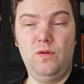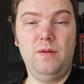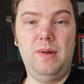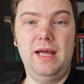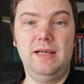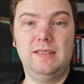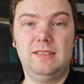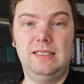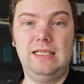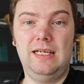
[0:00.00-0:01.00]
for the
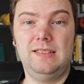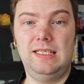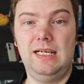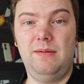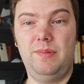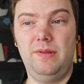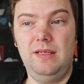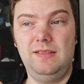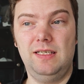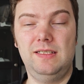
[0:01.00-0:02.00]
mics. Let us set up
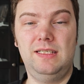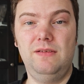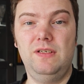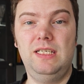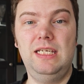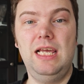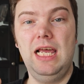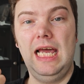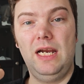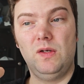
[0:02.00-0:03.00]
the
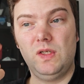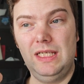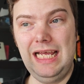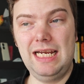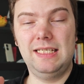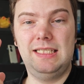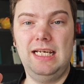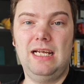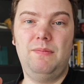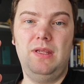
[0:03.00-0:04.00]
sensitivity, and also let us
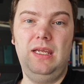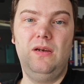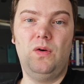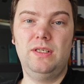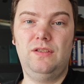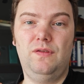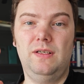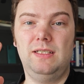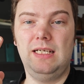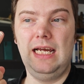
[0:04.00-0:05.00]
set up the noise
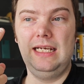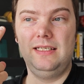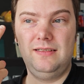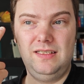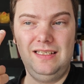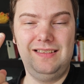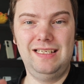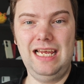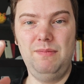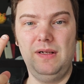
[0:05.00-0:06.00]
filter and
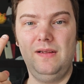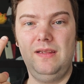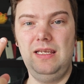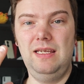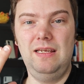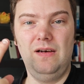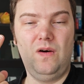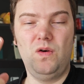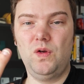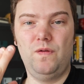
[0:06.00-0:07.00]
disable the
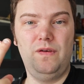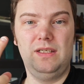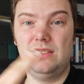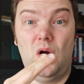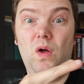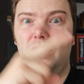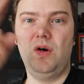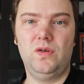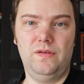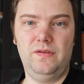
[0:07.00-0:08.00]
audio filters, all
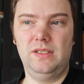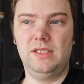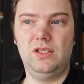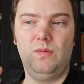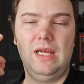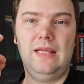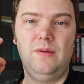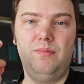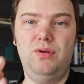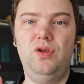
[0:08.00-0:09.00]
the audio filters, so we
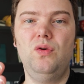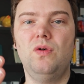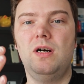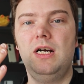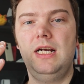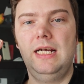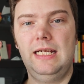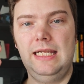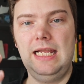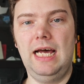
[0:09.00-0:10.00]
get the pure,
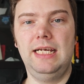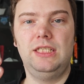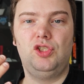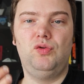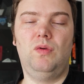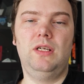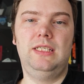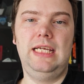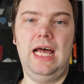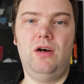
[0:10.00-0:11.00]
nice
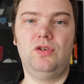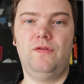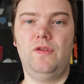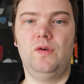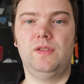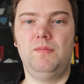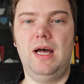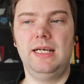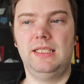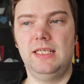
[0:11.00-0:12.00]
quality out of those
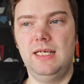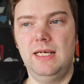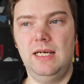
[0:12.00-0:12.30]
mics